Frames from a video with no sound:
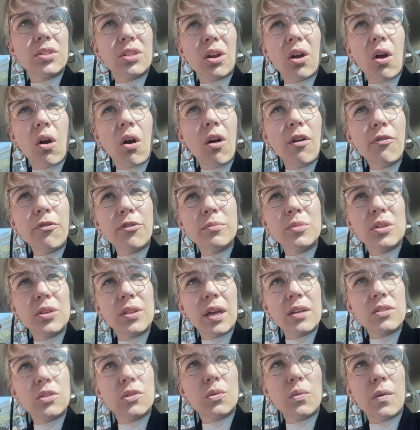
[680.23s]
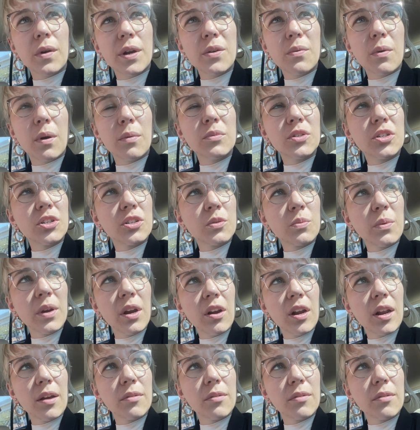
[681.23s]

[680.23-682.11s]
They're all from 2021, which is weird.